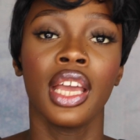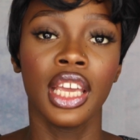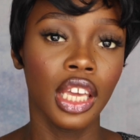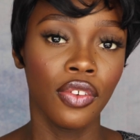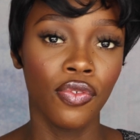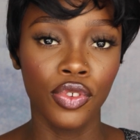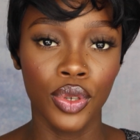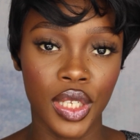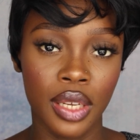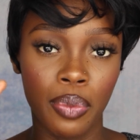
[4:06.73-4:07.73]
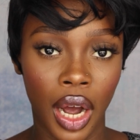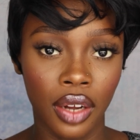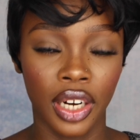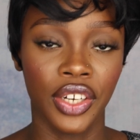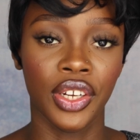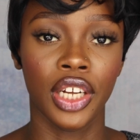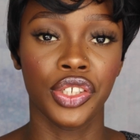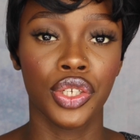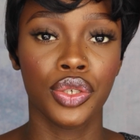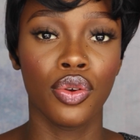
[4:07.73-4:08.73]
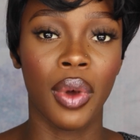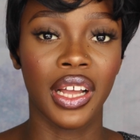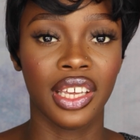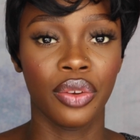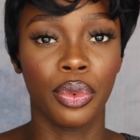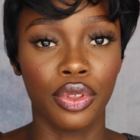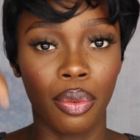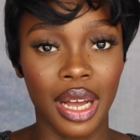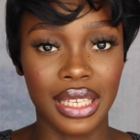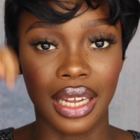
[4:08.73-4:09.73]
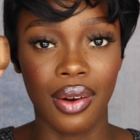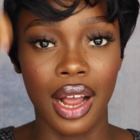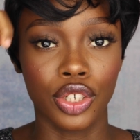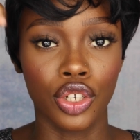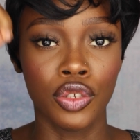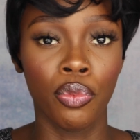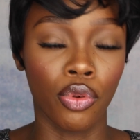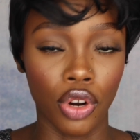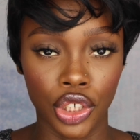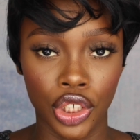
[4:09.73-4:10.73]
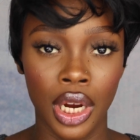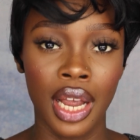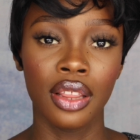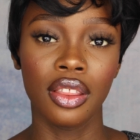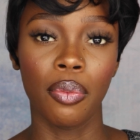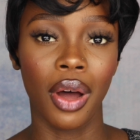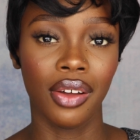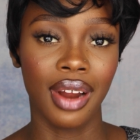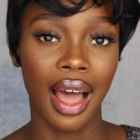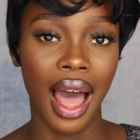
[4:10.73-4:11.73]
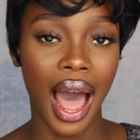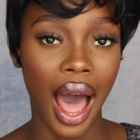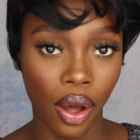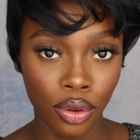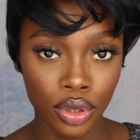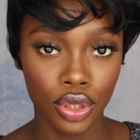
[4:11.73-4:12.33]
If you see powder, you can just go back in with your mascara and just brush the powder out.